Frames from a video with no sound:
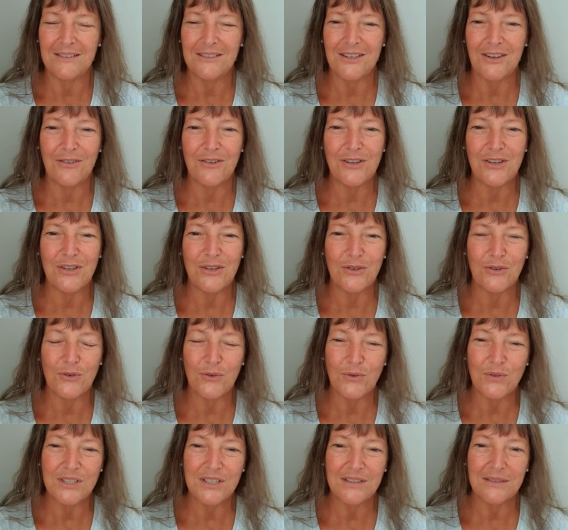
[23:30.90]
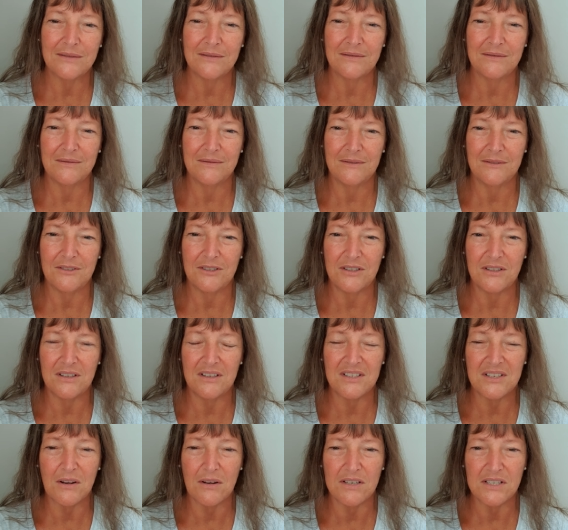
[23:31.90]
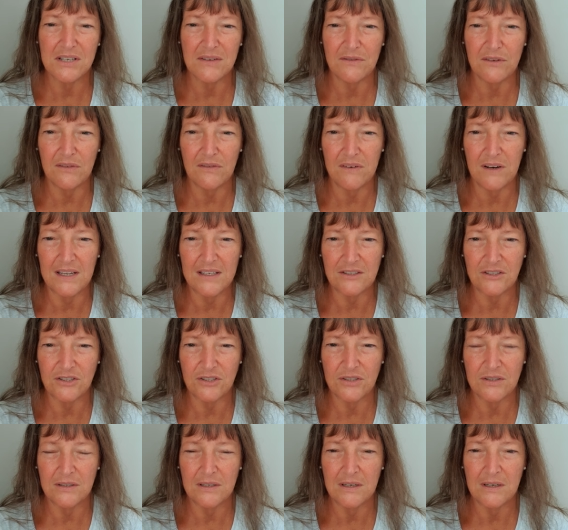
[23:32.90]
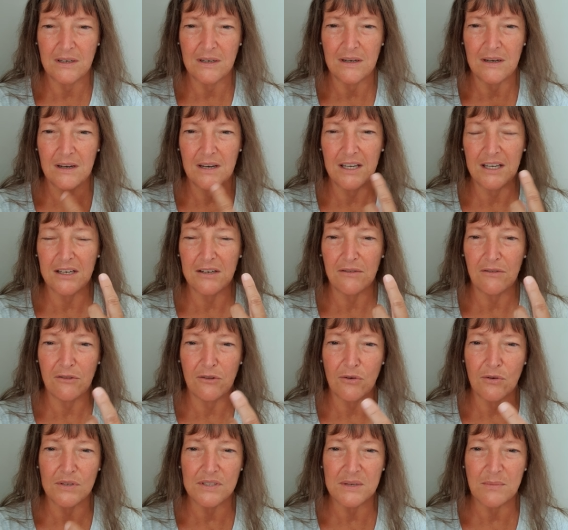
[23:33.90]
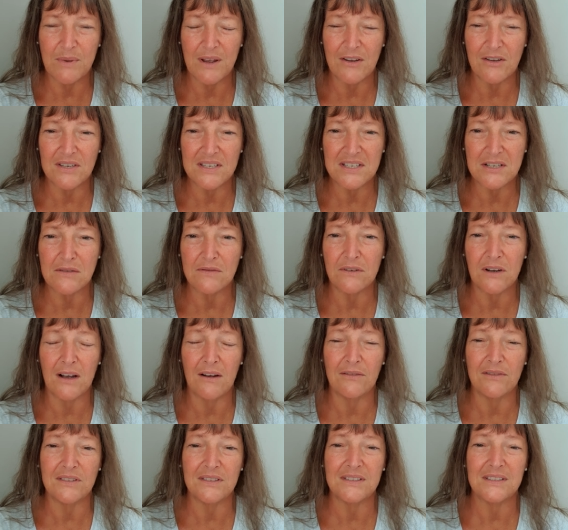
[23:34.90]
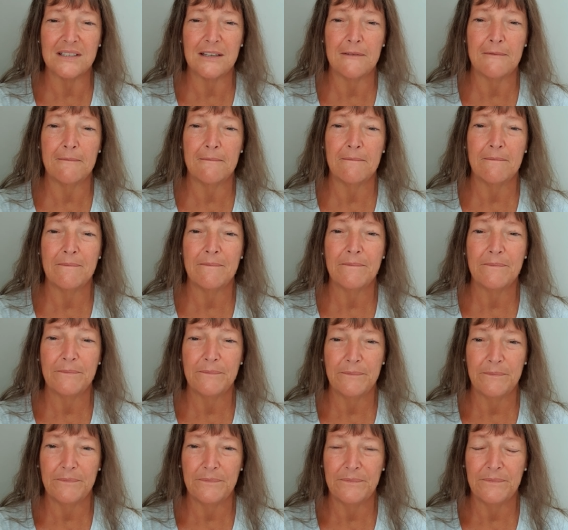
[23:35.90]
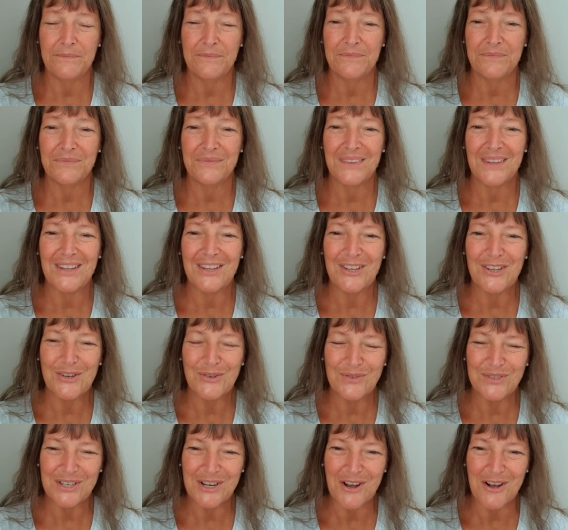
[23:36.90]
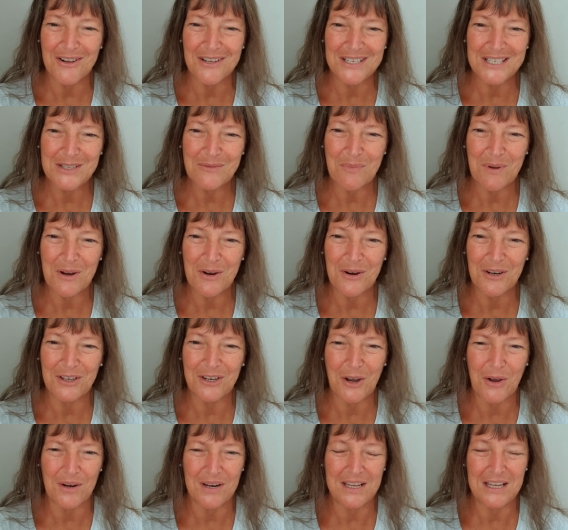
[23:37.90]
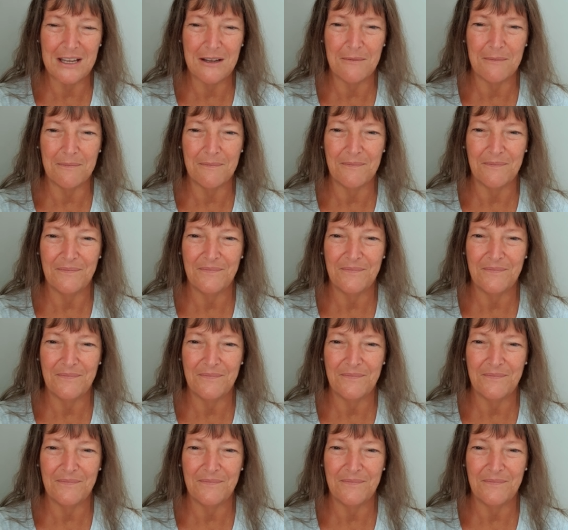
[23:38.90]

Don't yield to the desires of your flesh, negative thoughts about yourself or others. Yield to Holy Spirit. Go to Him.